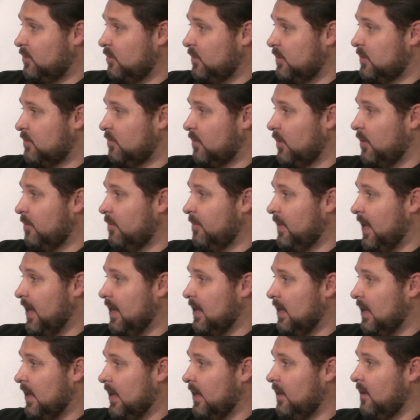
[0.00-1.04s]
to his room that
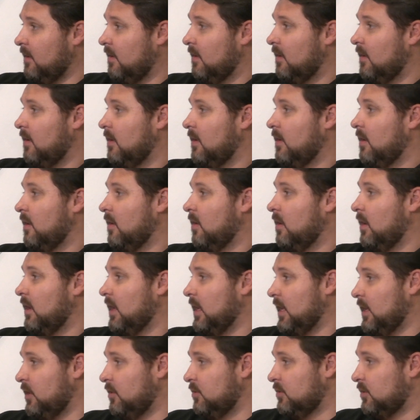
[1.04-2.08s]
night.
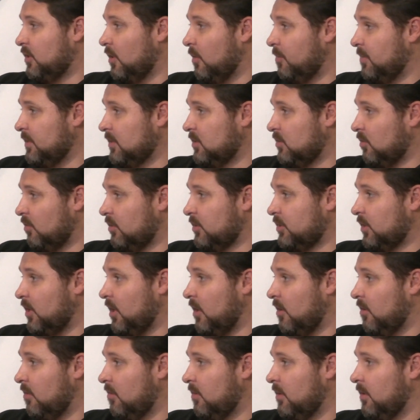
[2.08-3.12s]
He used open source
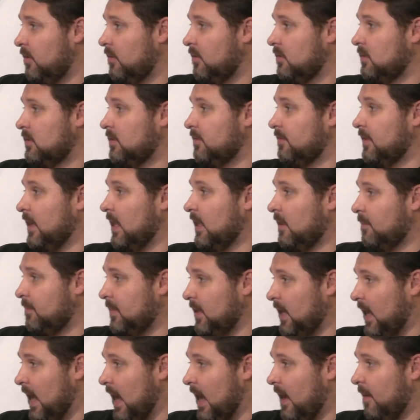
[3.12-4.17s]
code, developed
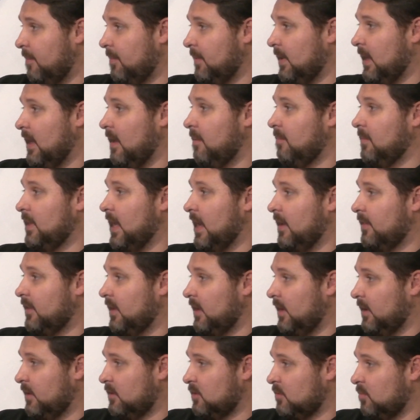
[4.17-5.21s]
the app, came down the
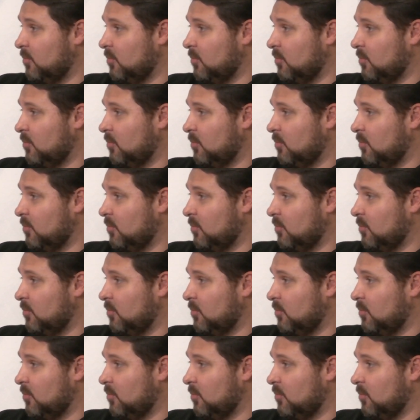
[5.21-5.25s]
next